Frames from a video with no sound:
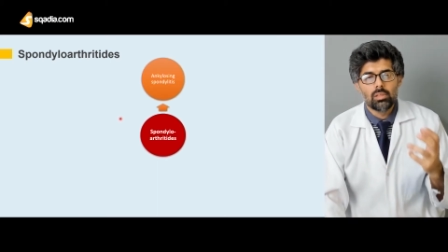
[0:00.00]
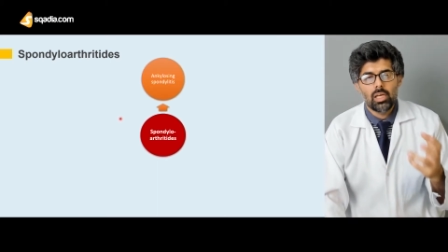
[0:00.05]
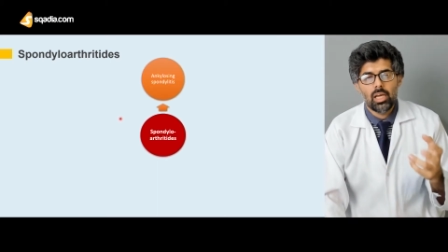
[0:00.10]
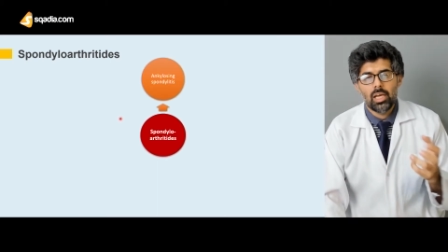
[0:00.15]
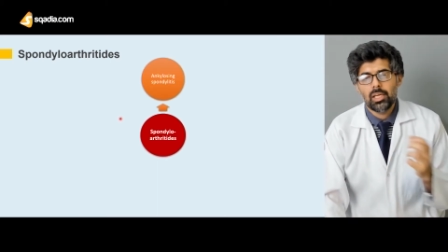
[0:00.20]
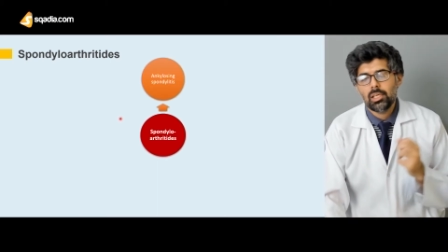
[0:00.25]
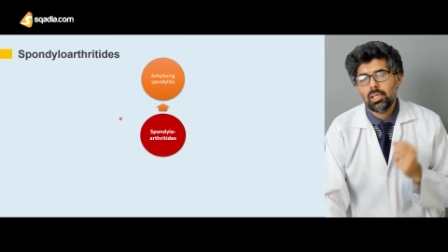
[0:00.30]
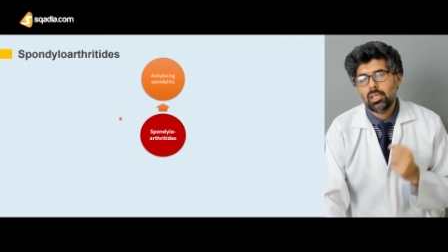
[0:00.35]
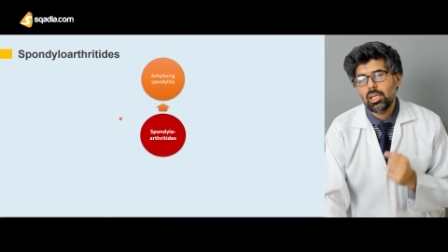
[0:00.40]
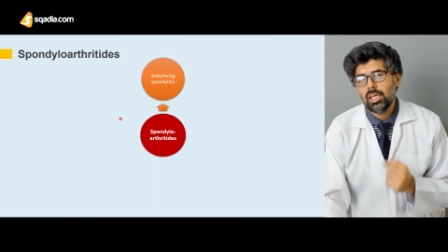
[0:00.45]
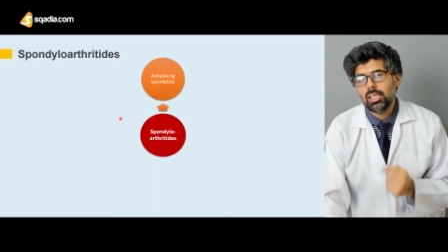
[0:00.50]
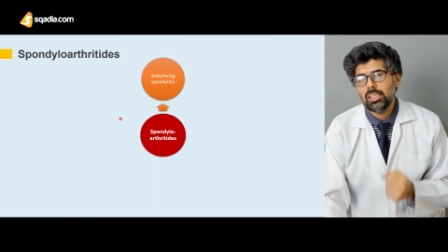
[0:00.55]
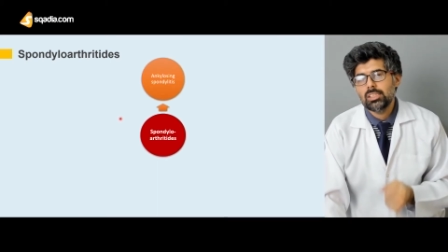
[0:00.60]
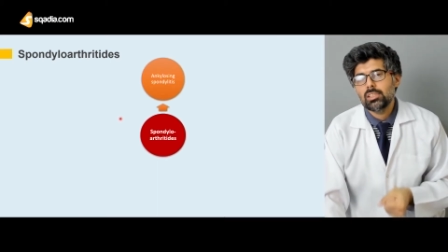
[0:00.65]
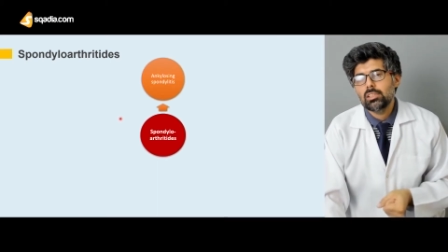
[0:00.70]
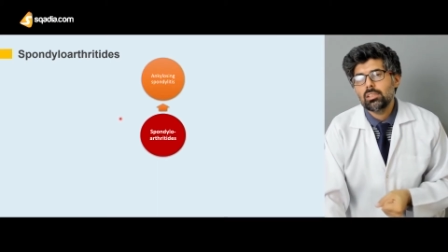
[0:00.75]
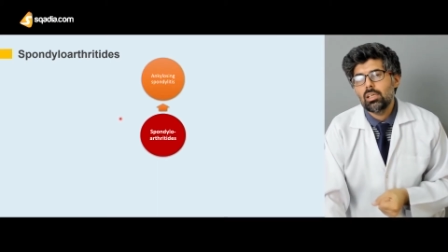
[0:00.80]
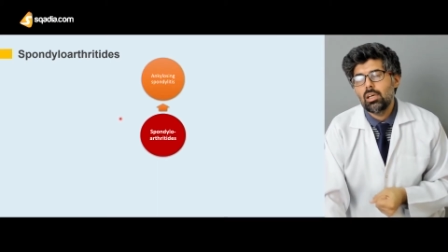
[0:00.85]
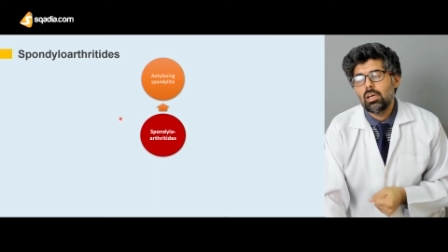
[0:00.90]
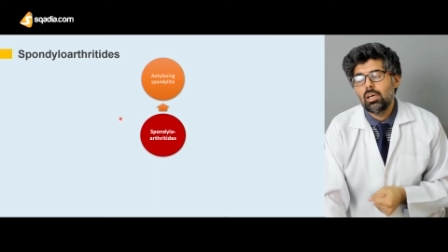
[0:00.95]

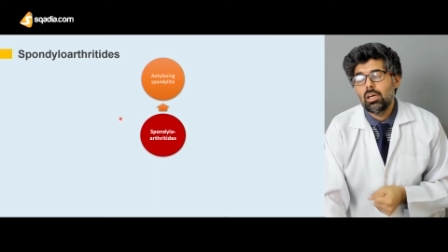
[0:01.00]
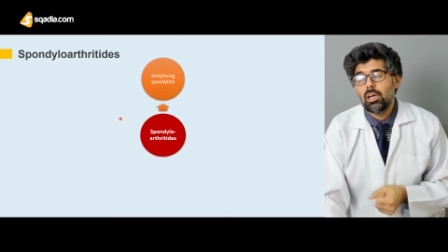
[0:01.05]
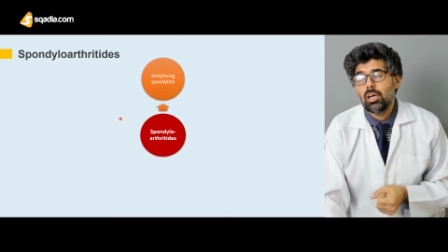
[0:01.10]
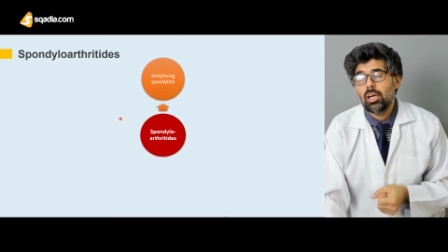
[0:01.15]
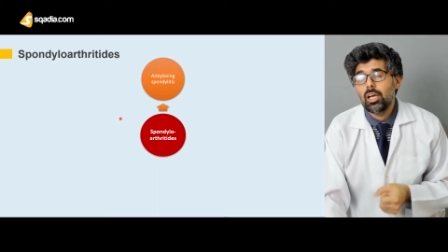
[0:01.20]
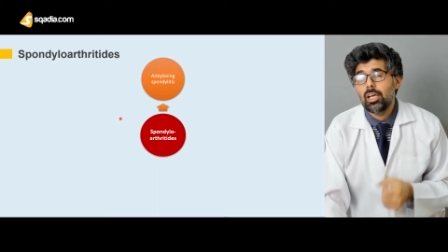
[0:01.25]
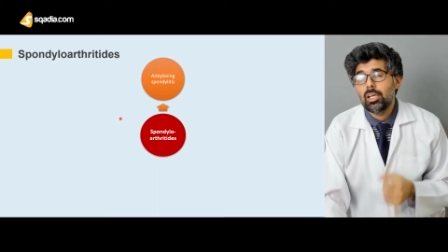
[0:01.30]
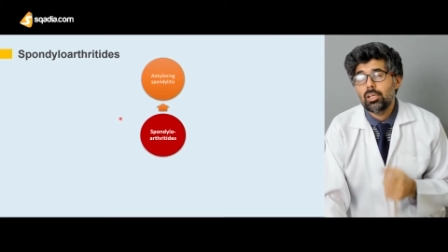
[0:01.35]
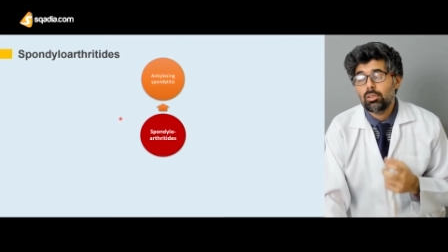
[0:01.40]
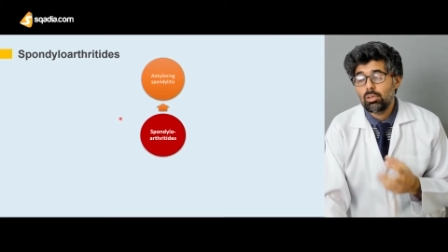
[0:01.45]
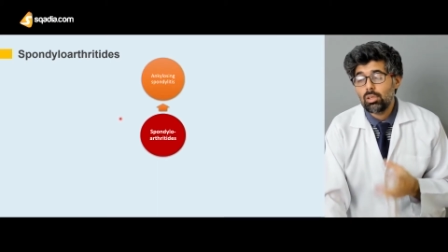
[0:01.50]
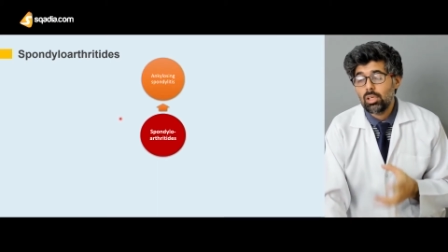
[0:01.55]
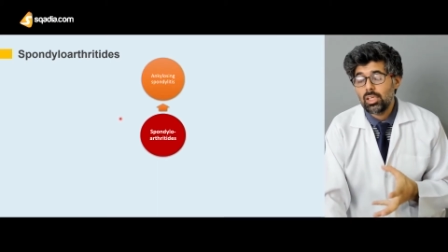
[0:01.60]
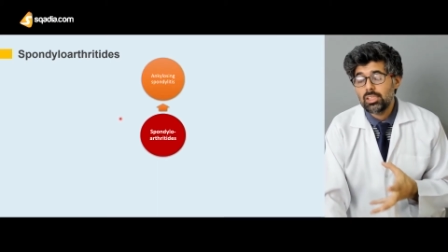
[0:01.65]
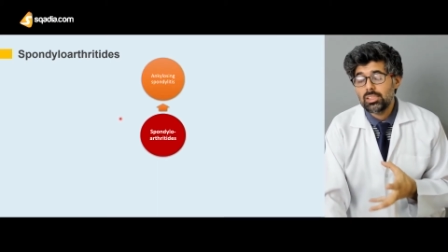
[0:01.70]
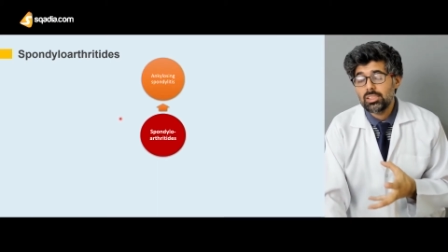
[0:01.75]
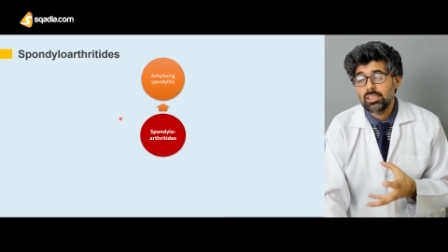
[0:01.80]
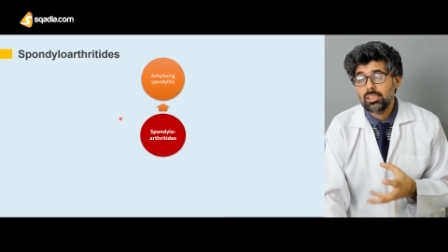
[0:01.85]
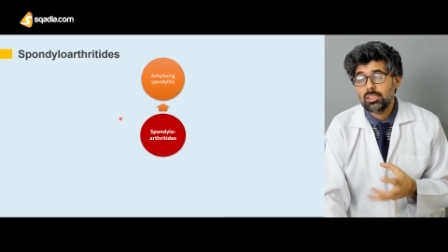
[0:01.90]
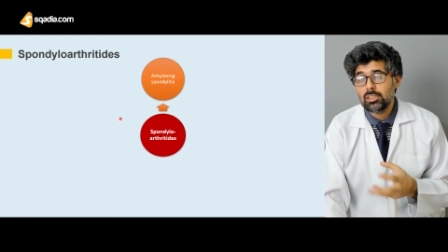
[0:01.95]
ankylosing
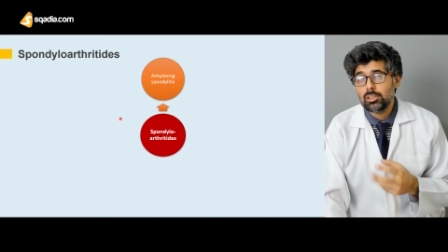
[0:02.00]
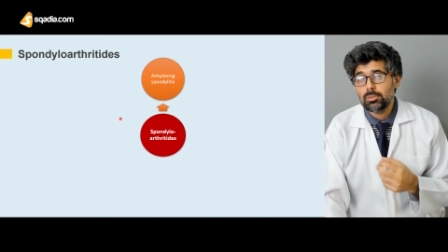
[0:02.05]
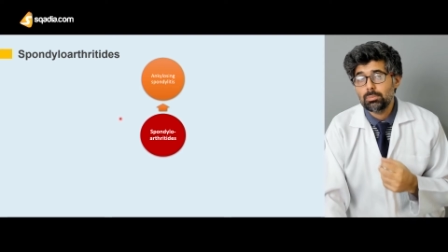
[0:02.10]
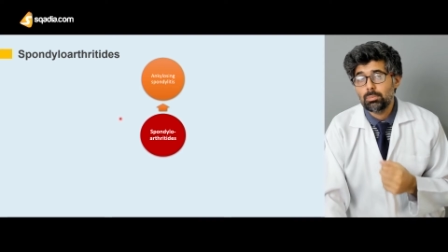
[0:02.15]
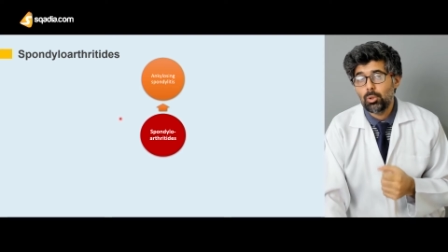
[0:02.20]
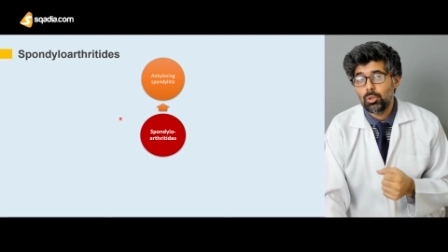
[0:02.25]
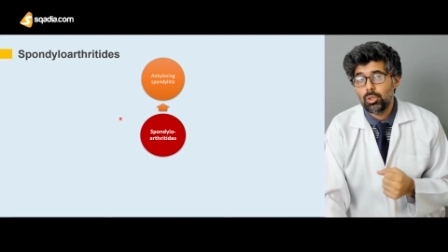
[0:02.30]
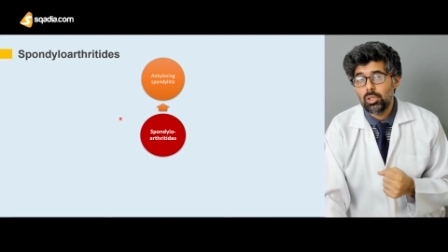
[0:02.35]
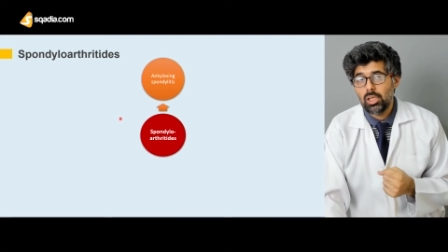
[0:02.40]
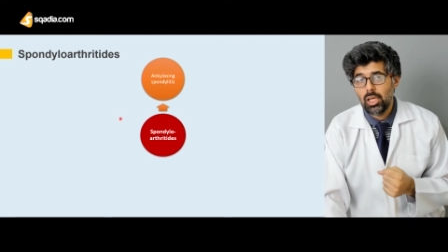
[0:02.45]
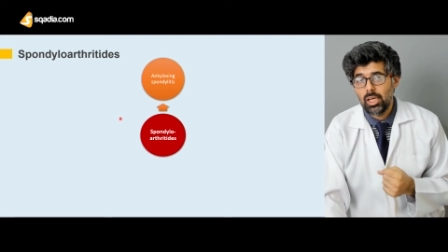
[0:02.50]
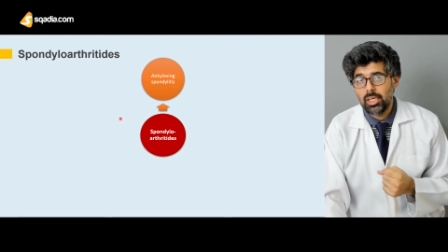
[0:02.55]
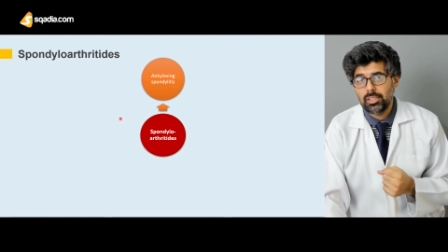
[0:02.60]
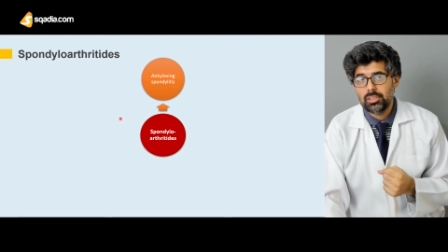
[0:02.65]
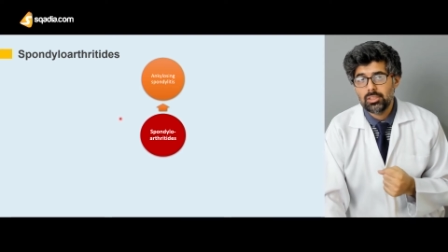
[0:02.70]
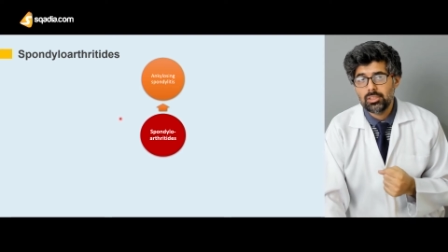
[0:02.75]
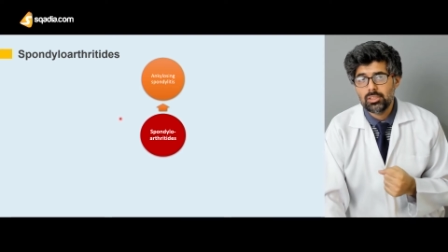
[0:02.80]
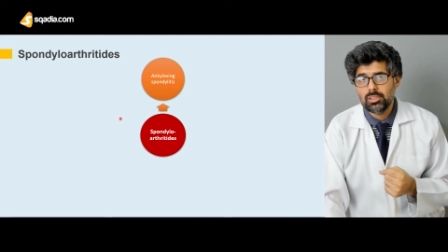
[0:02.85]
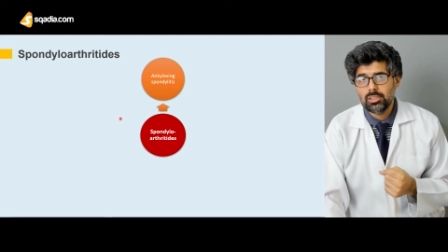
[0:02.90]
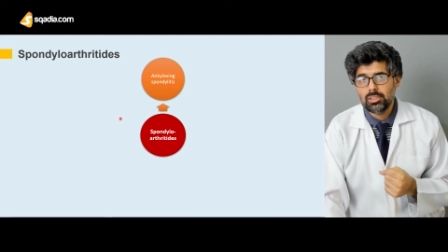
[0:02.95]

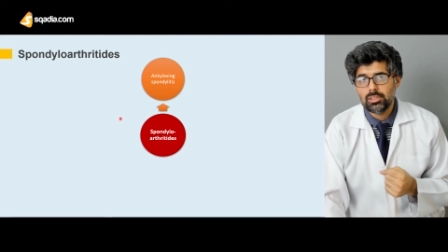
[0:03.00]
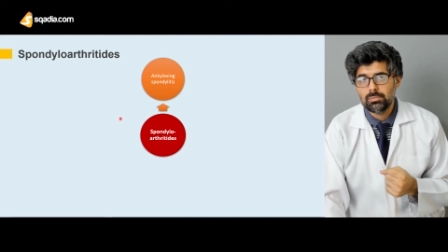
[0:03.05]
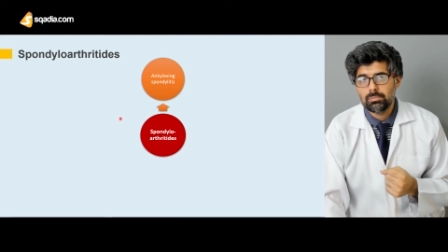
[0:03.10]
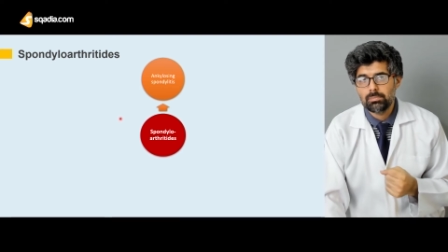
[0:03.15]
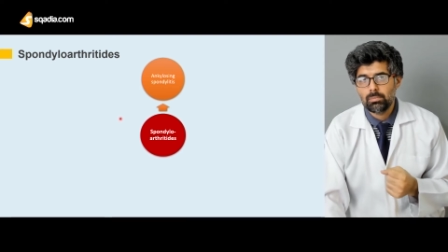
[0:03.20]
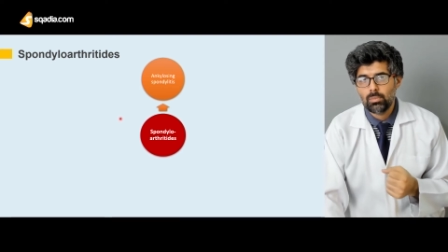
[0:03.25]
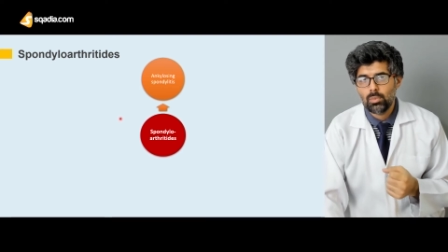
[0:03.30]
spondylitis.